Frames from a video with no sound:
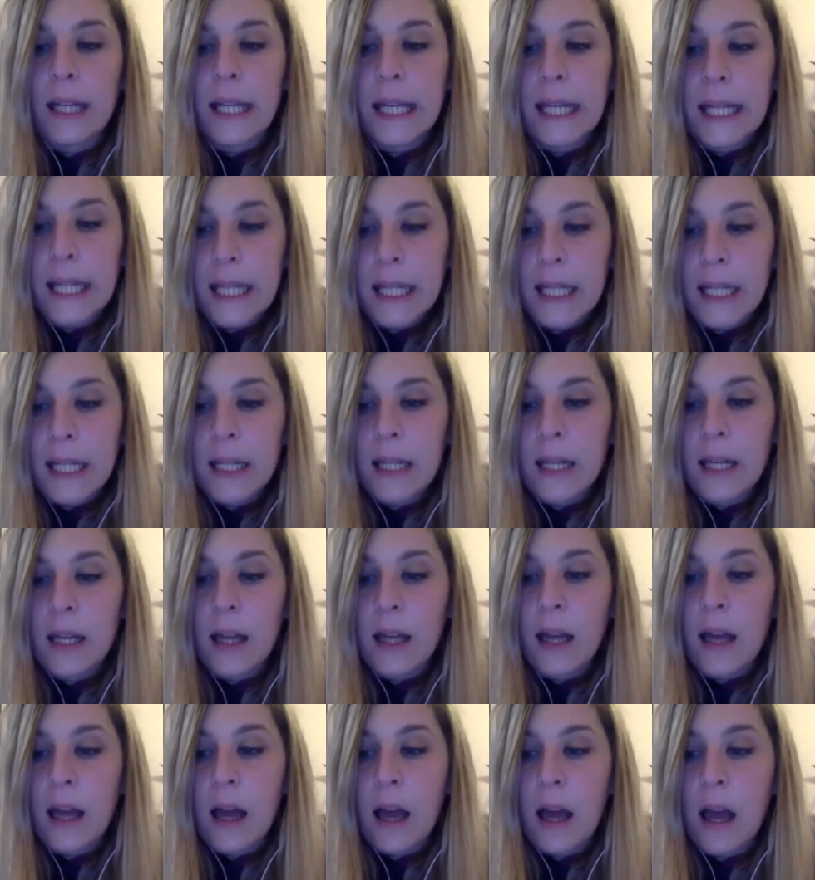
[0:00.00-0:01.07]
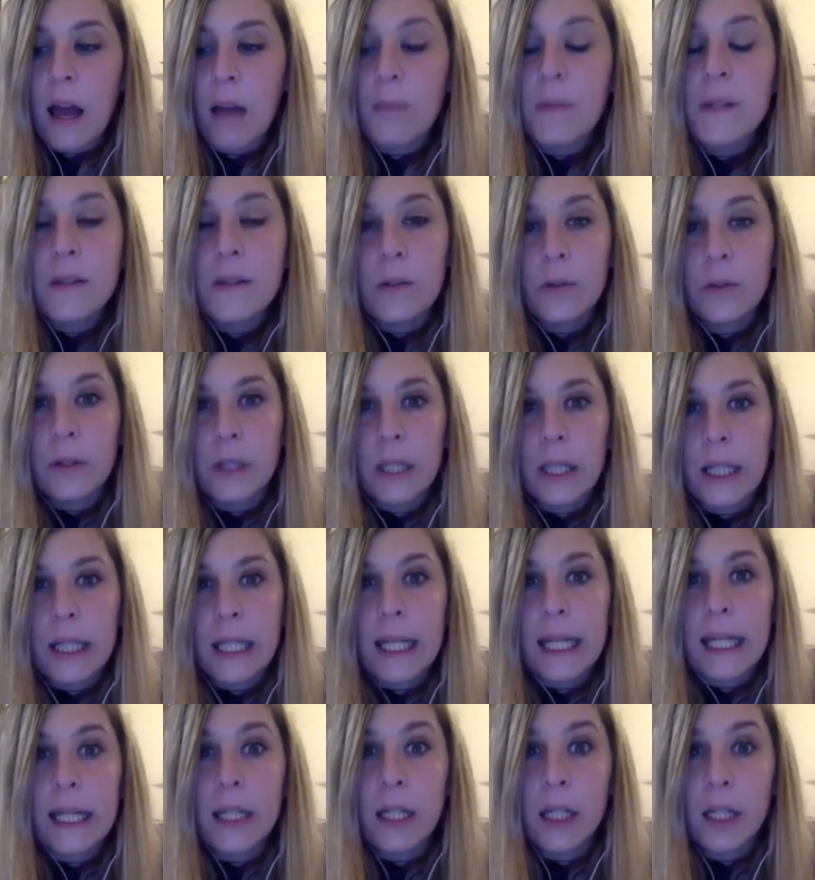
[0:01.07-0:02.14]
in absolutely
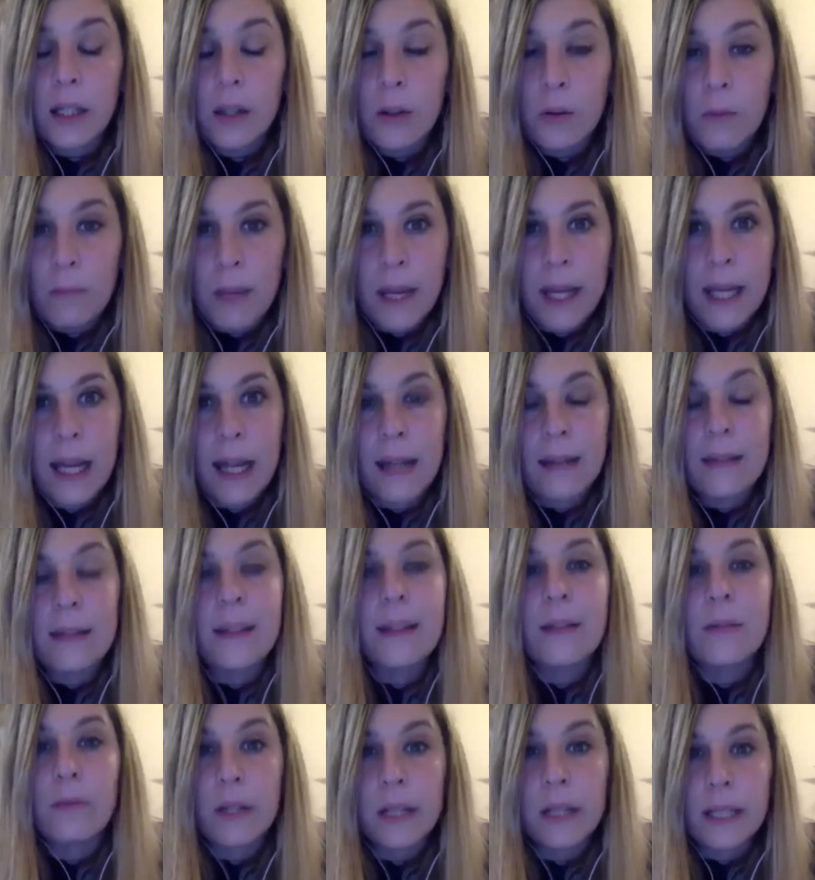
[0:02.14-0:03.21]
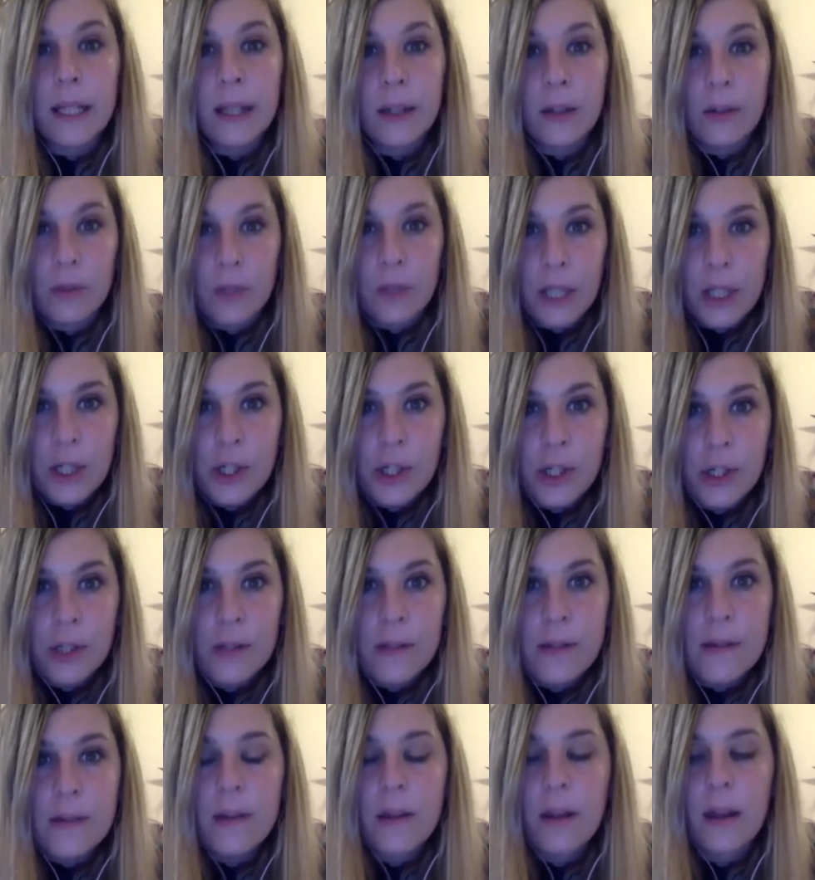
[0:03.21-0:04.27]
inhumane and degrading
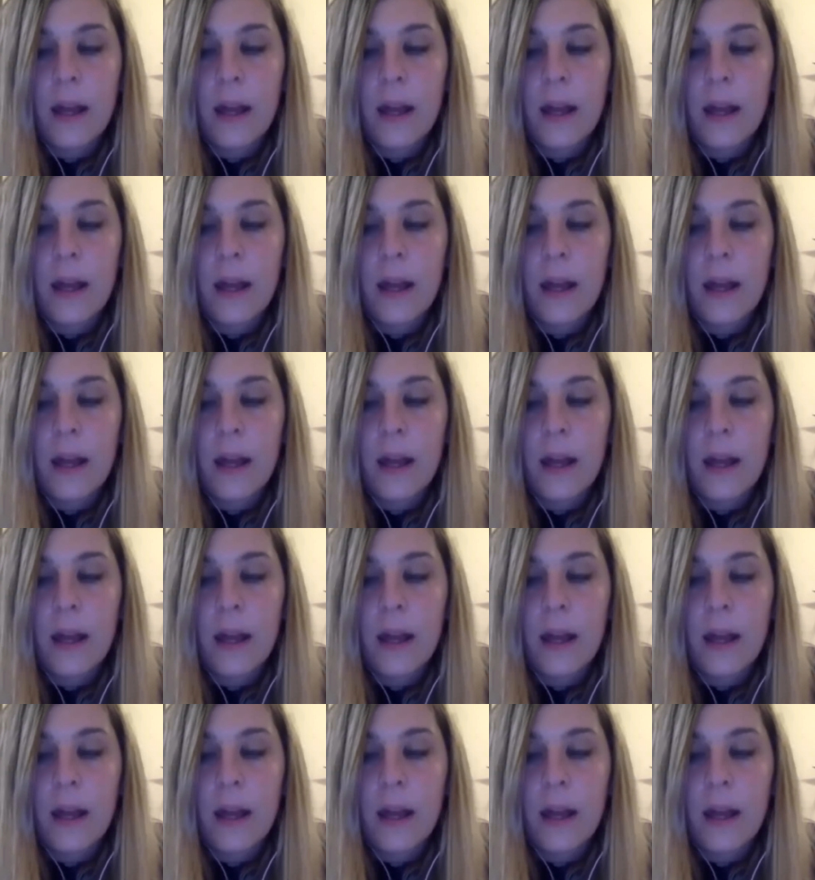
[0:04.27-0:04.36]
conditions,